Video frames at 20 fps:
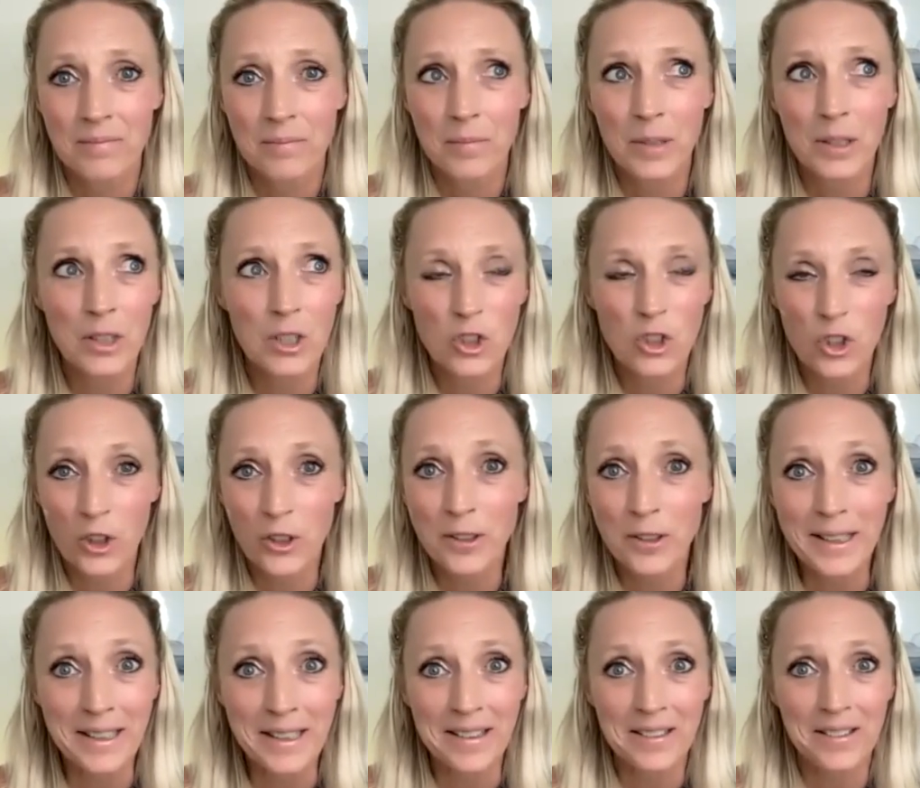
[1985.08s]
But the
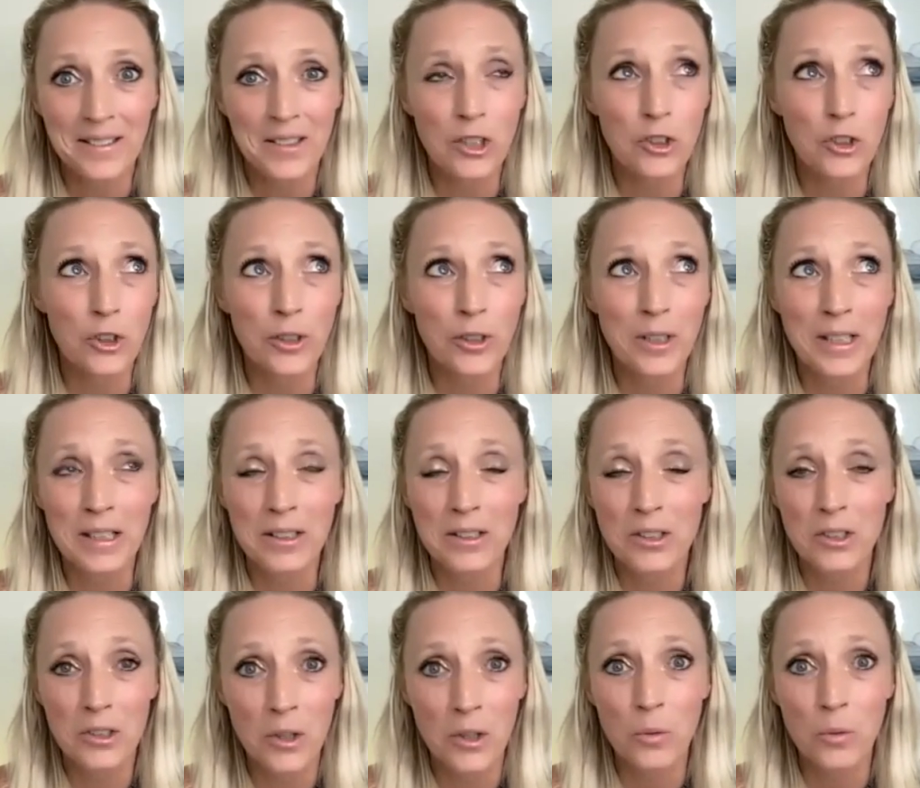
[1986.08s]
journey, the journey
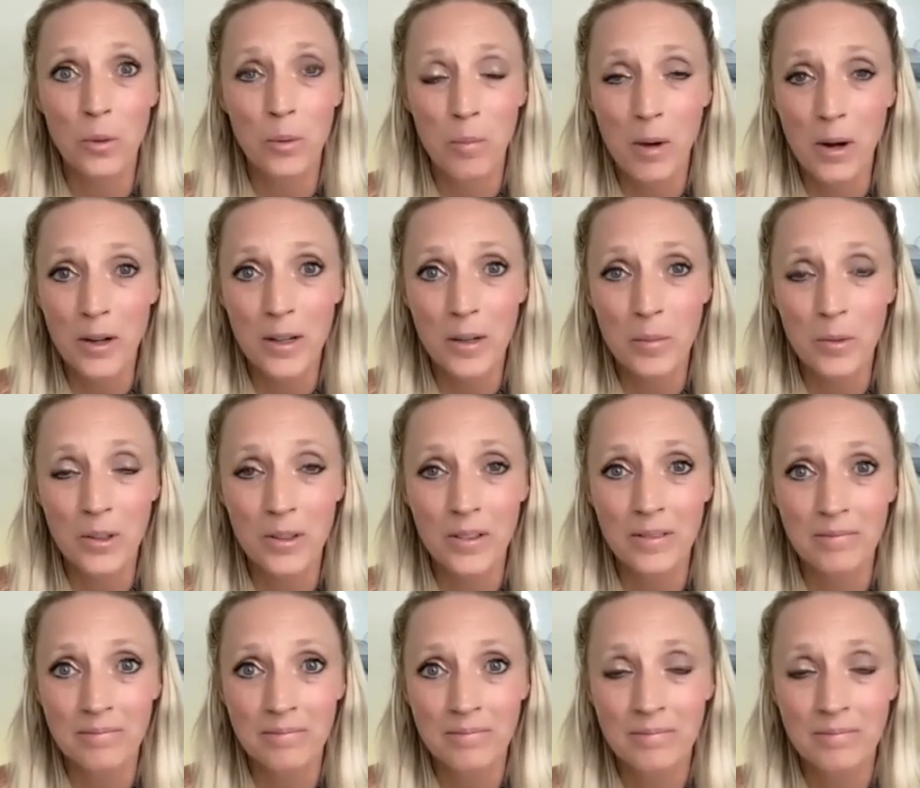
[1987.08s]
is so remarkable.